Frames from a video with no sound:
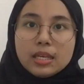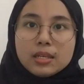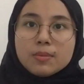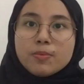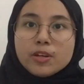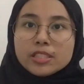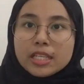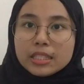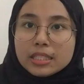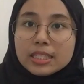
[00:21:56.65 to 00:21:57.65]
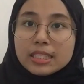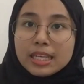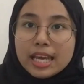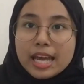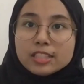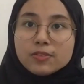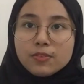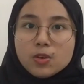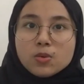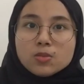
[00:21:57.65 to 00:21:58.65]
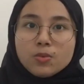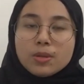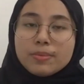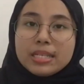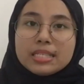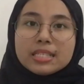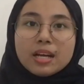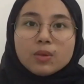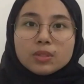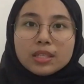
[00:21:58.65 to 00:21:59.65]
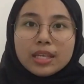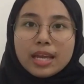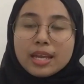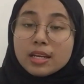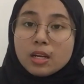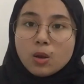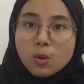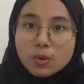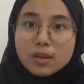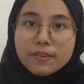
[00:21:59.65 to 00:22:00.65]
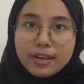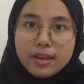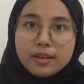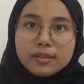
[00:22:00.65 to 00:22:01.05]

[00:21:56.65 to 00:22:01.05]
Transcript: the projected cash flows will be discounted at a lower rate.